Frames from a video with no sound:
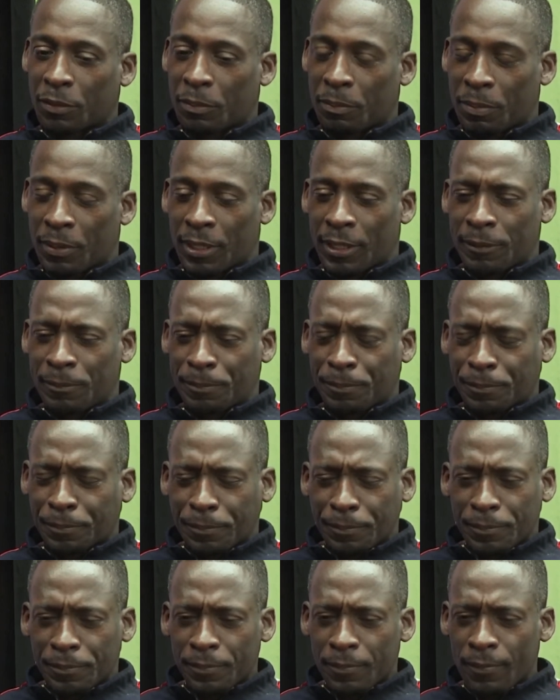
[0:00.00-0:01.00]
but
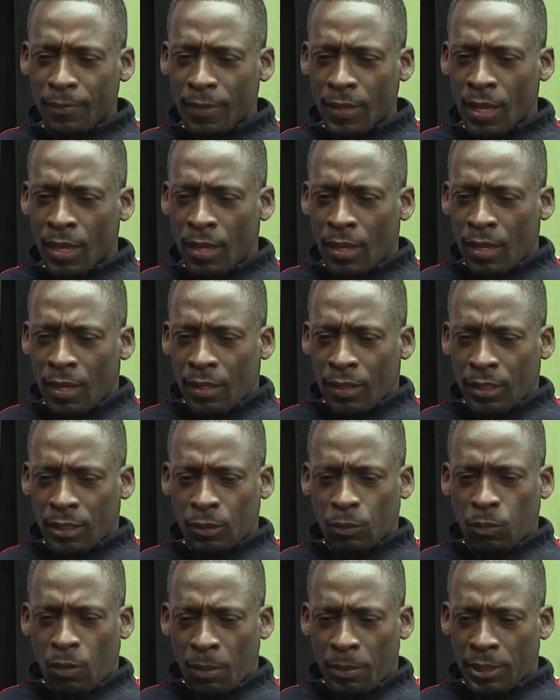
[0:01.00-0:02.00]
this
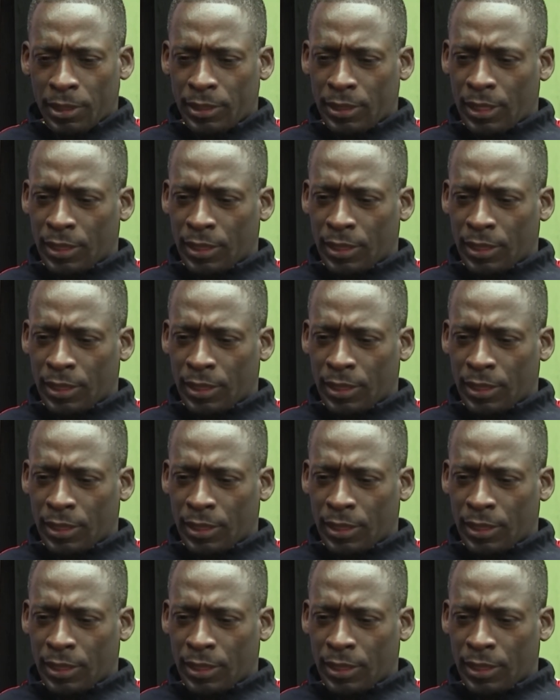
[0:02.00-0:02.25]
woman says,